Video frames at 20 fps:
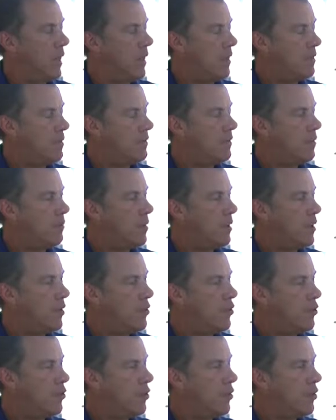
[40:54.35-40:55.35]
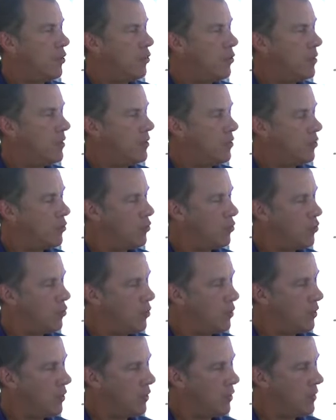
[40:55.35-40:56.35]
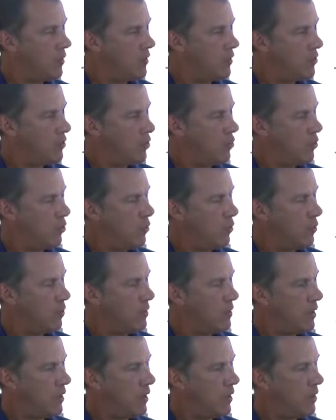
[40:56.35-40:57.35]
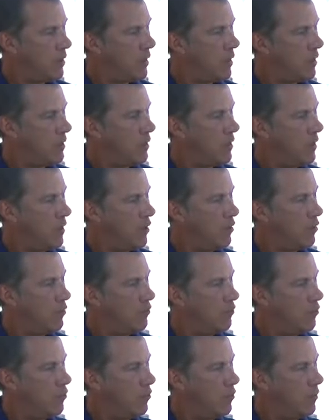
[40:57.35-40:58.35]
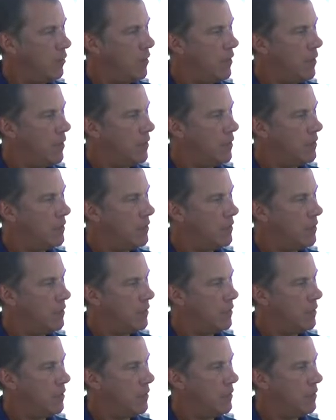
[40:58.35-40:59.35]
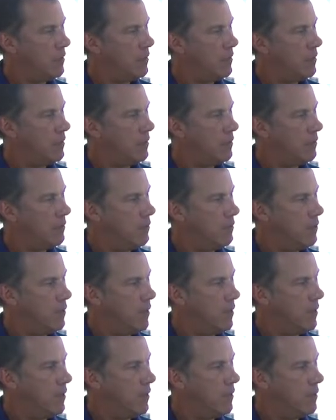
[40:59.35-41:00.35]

And somehow, you always through all this, you always had that care for the innocent, right?